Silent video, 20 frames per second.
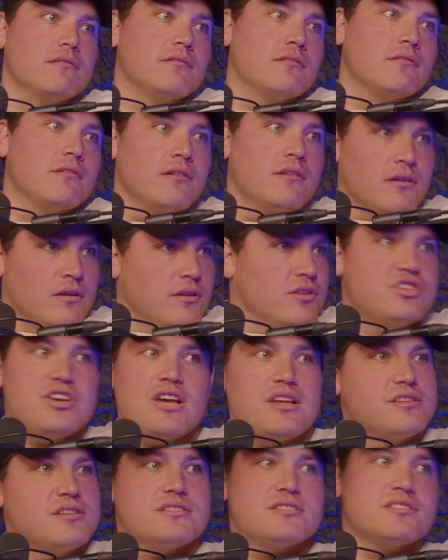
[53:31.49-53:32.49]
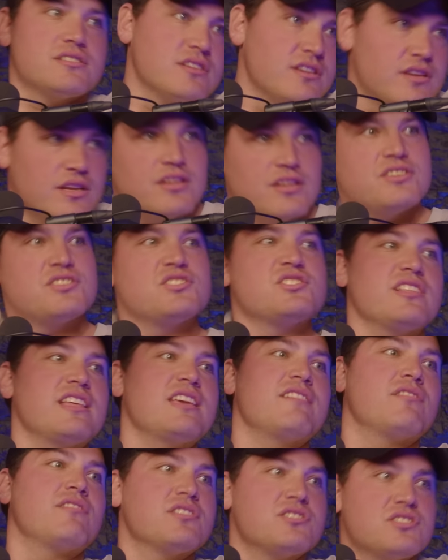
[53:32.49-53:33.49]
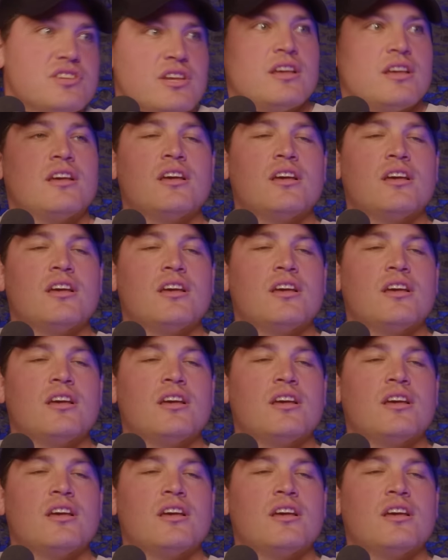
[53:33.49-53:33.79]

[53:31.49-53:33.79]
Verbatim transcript: Huge. Just sleeveless.